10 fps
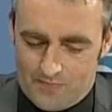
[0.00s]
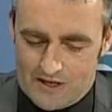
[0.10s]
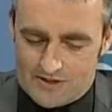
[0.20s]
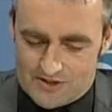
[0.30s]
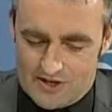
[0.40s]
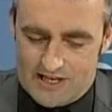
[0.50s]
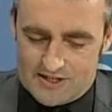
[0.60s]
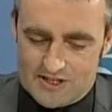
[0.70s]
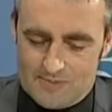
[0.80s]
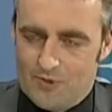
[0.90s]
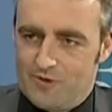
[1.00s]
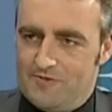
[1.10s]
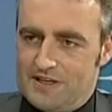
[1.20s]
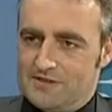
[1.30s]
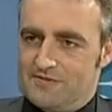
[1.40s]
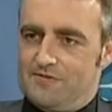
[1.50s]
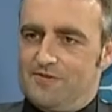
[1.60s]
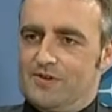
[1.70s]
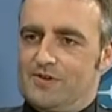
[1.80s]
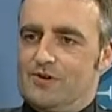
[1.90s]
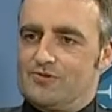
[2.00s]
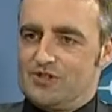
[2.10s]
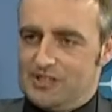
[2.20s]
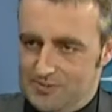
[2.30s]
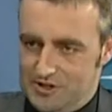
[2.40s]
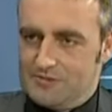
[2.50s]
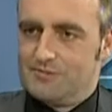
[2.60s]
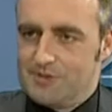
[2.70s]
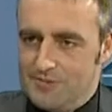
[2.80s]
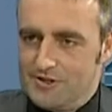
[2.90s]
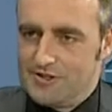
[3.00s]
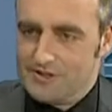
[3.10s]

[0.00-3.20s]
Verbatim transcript: desire to see more effective contraception promoted